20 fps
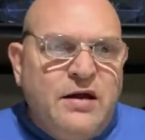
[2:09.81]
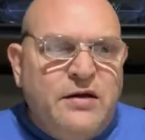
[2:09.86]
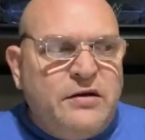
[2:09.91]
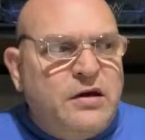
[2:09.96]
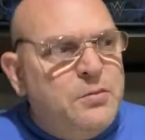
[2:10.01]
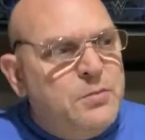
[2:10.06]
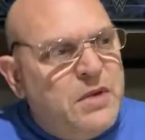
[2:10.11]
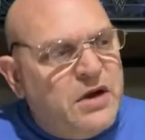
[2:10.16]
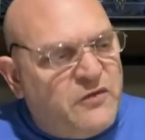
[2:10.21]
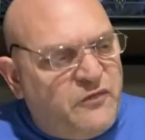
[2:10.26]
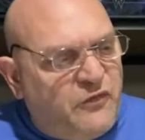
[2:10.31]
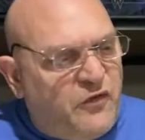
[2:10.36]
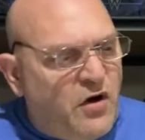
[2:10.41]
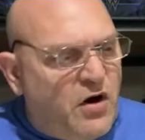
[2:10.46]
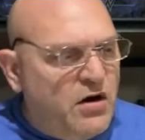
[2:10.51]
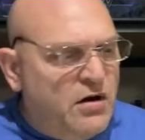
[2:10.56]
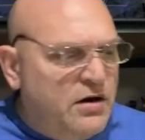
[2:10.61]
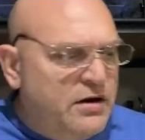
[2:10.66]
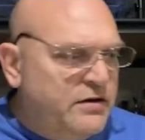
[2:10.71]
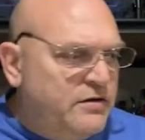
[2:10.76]
The
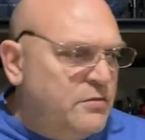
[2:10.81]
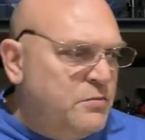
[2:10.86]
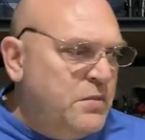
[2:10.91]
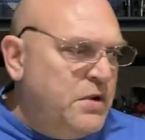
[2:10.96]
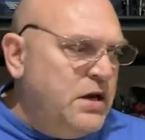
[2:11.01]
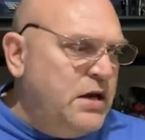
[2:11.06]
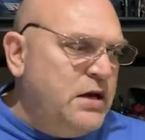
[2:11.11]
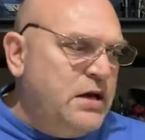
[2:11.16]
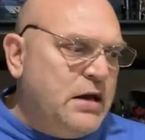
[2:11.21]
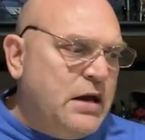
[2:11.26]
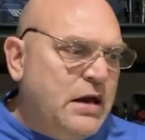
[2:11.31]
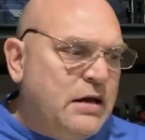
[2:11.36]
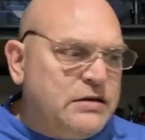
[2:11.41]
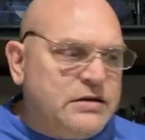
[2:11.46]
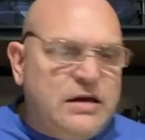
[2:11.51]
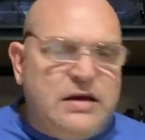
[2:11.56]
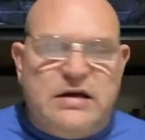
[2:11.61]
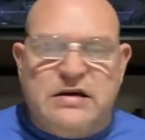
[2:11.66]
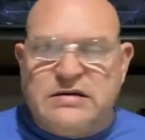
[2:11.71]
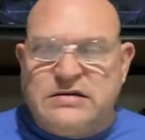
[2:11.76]
McFarlane to me, I
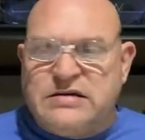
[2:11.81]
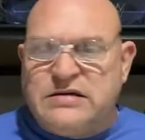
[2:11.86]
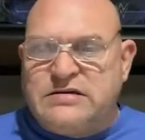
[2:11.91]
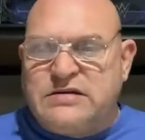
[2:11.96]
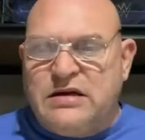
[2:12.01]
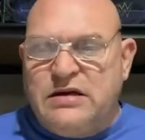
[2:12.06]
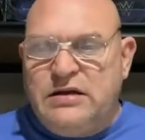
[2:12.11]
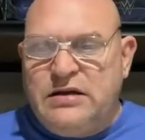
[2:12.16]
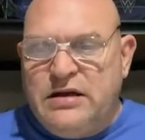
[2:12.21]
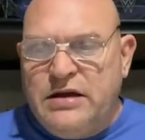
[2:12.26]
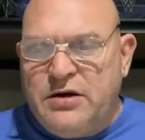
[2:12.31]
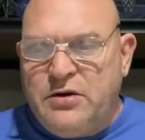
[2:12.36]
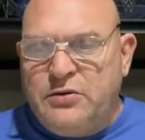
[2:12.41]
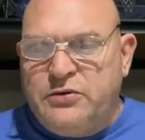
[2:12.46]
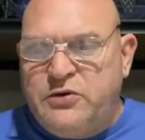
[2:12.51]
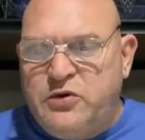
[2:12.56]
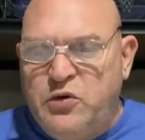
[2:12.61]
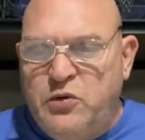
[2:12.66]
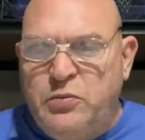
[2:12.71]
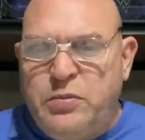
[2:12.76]
think is just a little
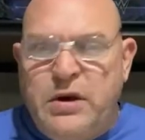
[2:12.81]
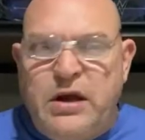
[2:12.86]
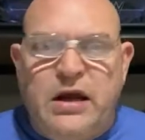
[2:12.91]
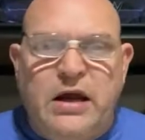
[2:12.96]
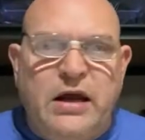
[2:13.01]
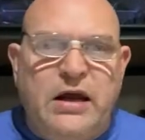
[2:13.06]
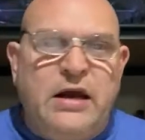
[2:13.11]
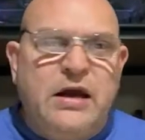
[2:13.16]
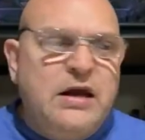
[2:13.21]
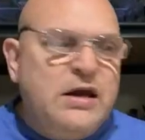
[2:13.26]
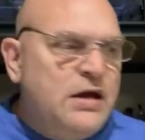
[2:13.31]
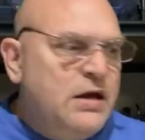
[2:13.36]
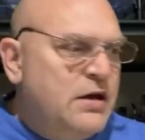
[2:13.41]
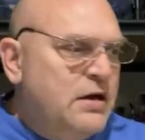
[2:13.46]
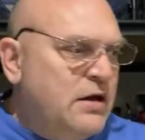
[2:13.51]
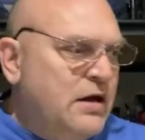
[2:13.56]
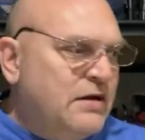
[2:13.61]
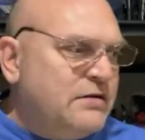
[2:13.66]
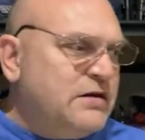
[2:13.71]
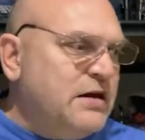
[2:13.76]
too big.
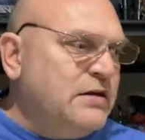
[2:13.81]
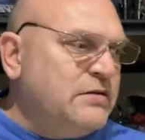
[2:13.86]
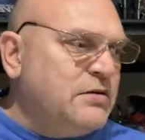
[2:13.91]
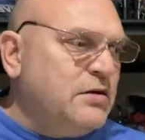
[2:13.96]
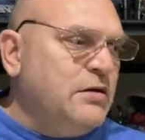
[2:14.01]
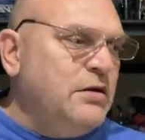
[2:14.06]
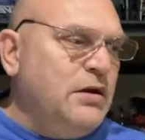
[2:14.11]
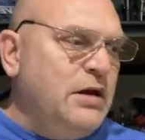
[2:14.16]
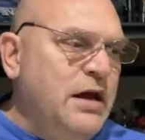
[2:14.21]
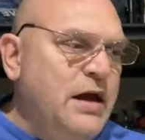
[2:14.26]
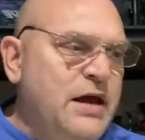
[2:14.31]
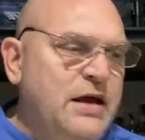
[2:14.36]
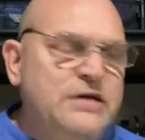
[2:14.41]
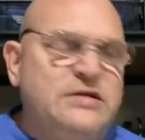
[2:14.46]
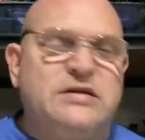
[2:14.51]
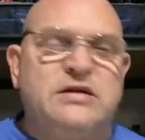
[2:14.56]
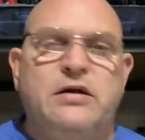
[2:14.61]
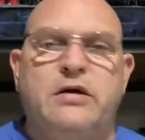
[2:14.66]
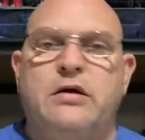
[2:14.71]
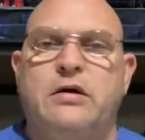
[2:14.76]
I think their
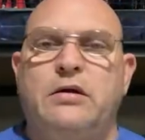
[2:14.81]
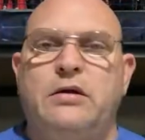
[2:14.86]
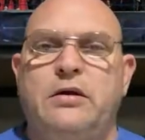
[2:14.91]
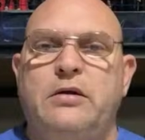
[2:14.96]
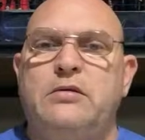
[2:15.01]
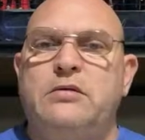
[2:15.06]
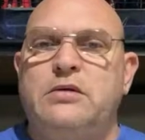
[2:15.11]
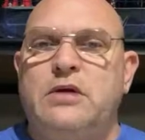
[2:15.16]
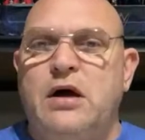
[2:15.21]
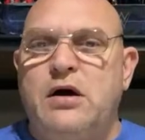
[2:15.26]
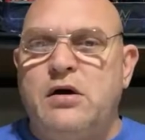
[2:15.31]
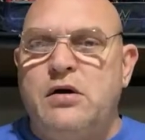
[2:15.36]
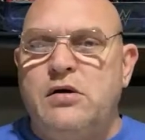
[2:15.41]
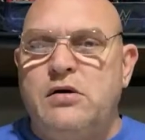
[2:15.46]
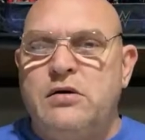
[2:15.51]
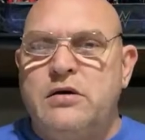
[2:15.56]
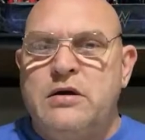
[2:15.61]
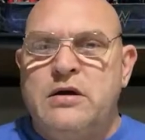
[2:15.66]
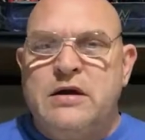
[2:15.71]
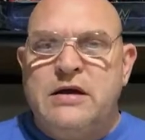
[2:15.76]
legs look a little
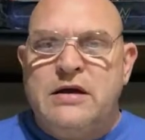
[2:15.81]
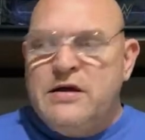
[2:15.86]
long.